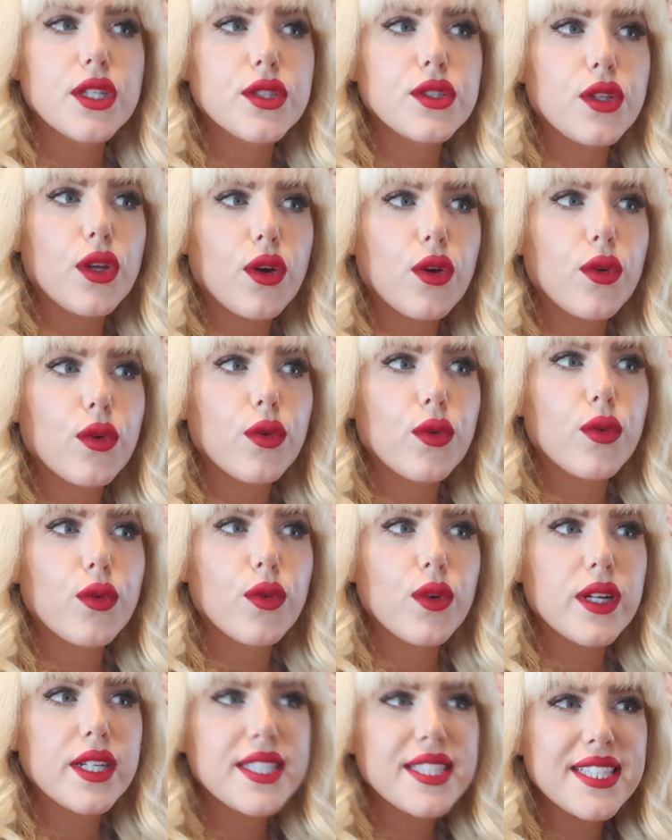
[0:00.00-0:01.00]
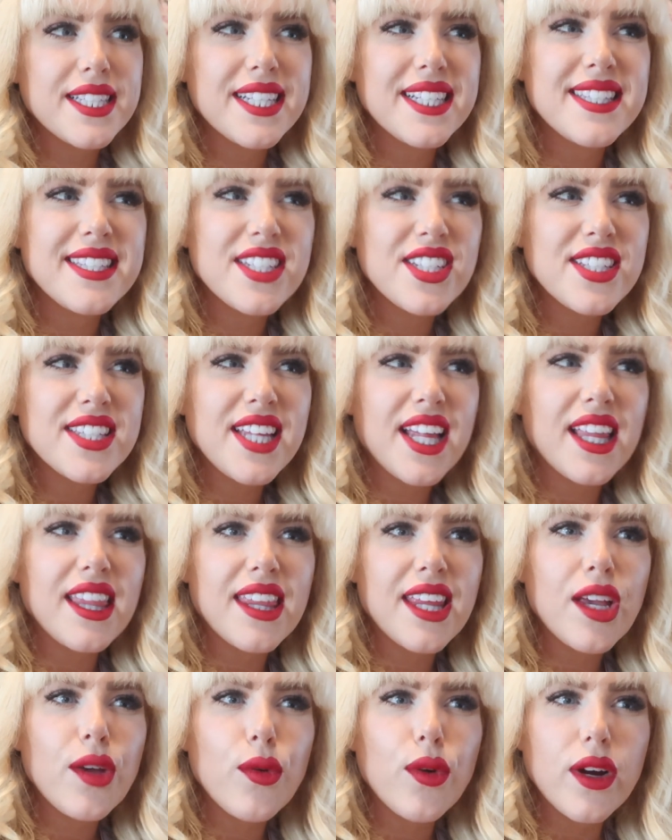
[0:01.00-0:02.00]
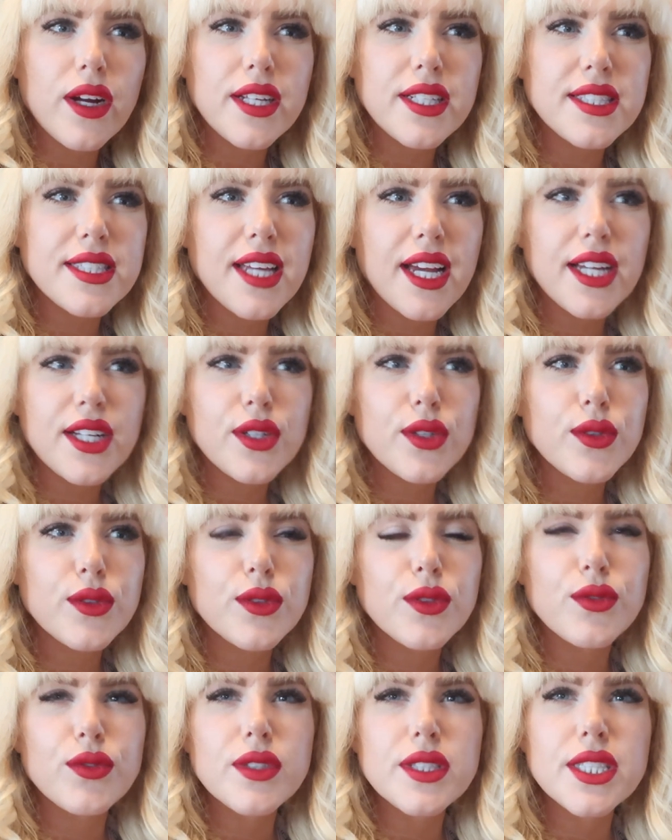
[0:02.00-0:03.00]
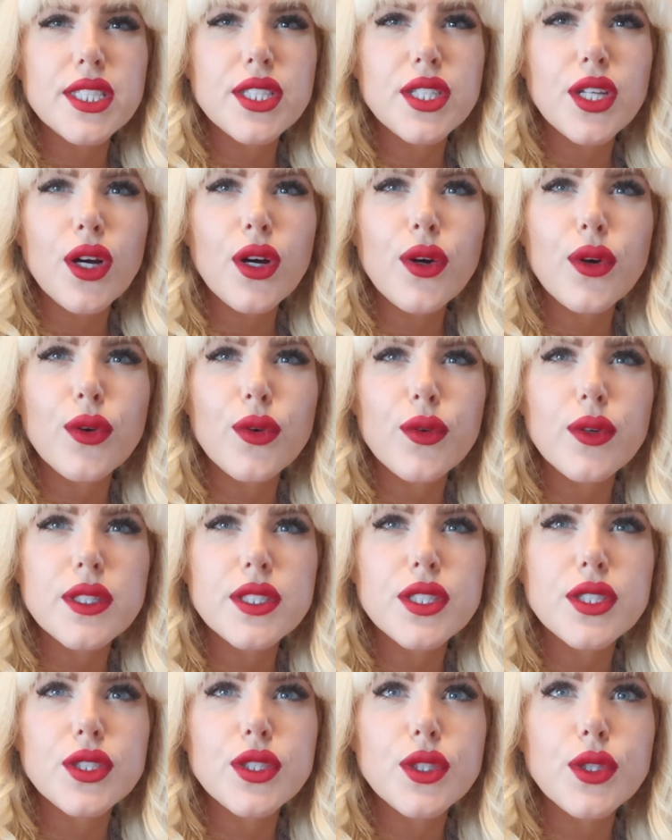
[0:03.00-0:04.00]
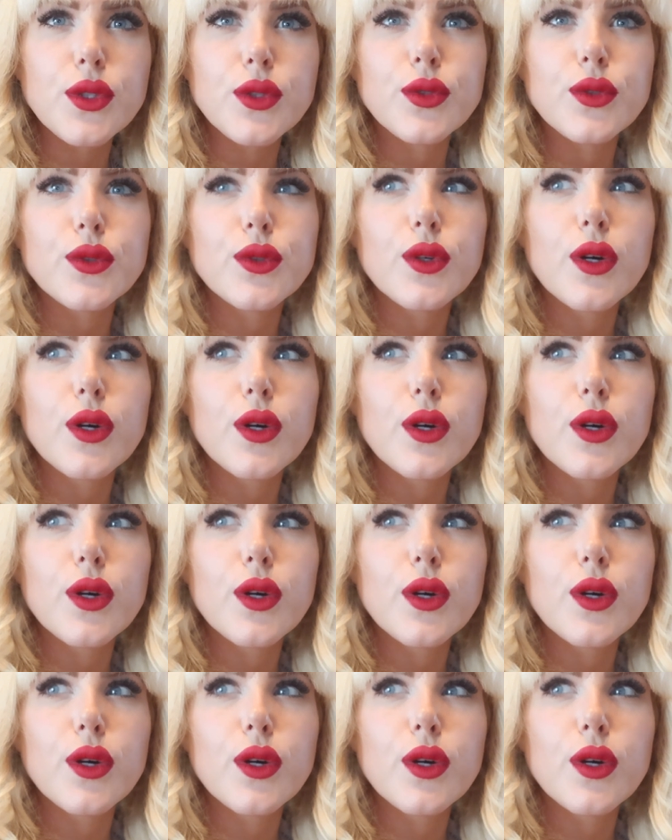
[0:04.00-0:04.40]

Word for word: So it's it's just that thing where it's I don't really know what to do.